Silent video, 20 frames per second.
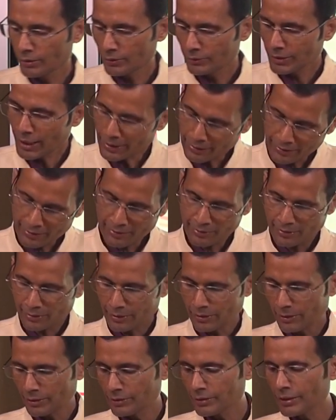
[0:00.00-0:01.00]
That's
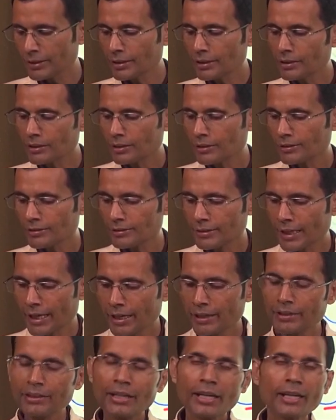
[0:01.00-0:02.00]
the
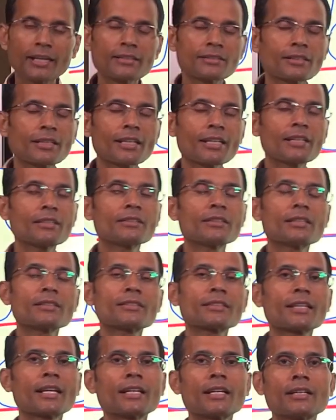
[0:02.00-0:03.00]
staircase in the
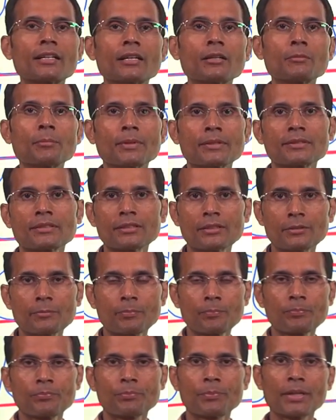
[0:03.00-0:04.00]
skeletal muscle.
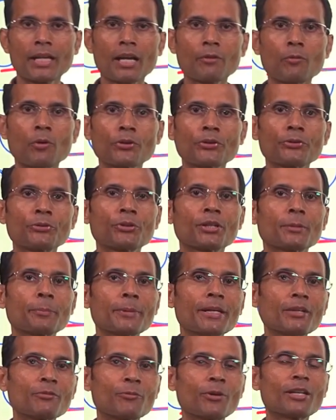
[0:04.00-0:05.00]
But I want you to
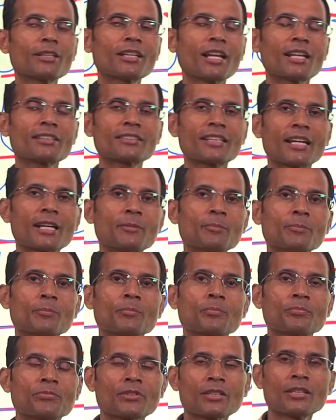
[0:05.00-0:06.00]
repeat one last time
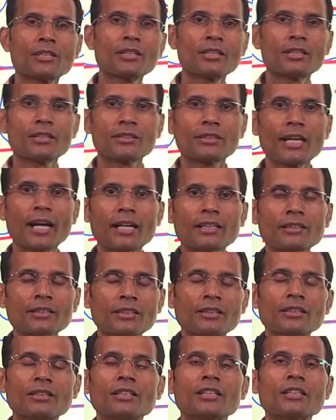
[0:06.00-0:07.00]
that
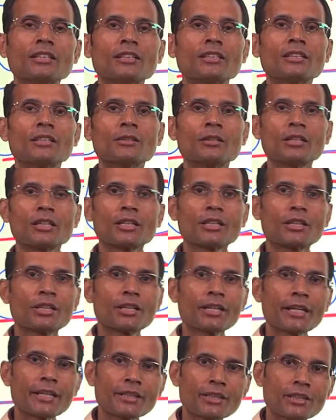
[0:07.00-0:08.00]

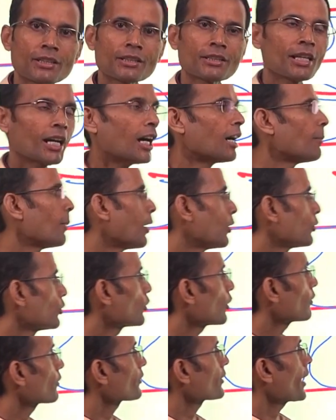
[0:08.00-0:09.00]
greater the
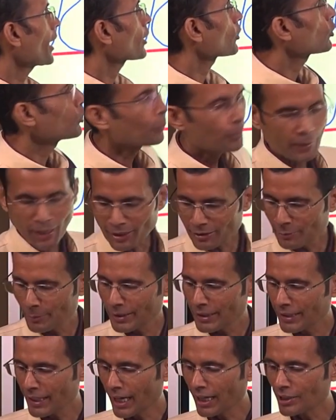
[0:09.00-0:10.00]
amount of
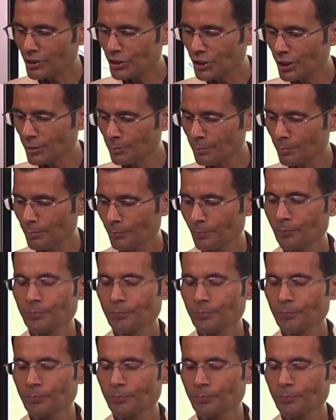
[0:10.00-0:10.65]
sarcoplasmic calcium,